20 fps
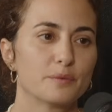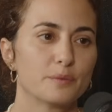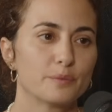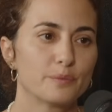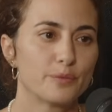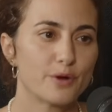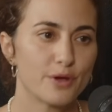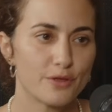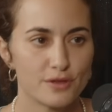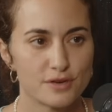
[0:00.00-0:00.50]

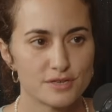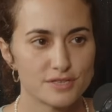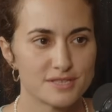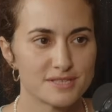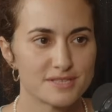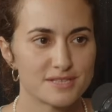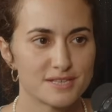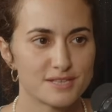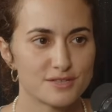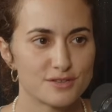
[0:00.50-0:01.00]
brothers and
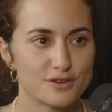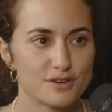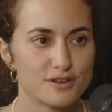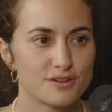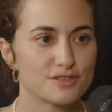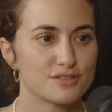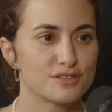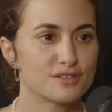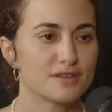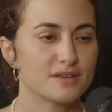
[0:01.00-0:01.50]

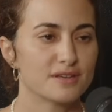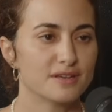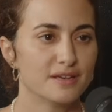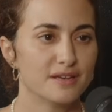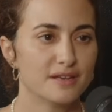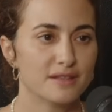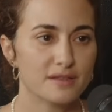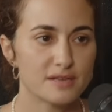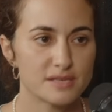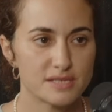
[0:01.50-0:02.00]
sisters
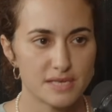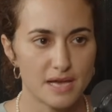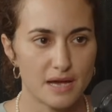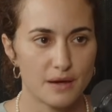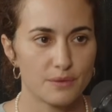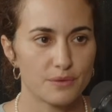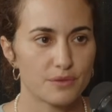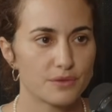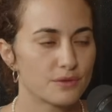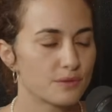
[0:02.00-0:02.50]
in the
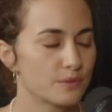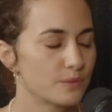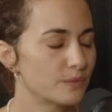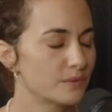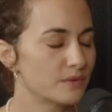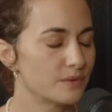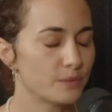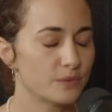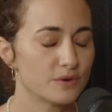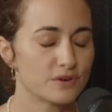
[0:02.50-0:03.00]
south,
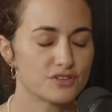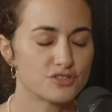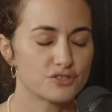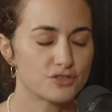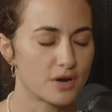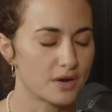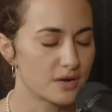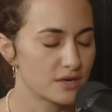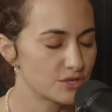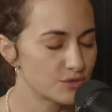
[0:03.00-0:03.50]
where we're
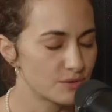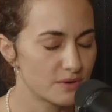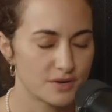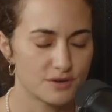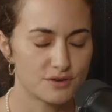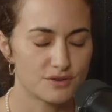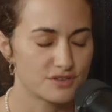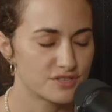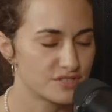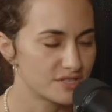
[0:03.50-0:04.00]
starting to
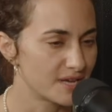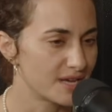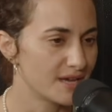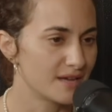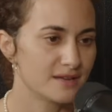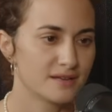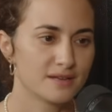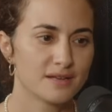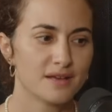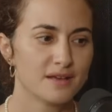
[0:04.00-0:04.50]

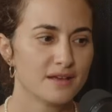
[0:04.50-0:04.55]
understand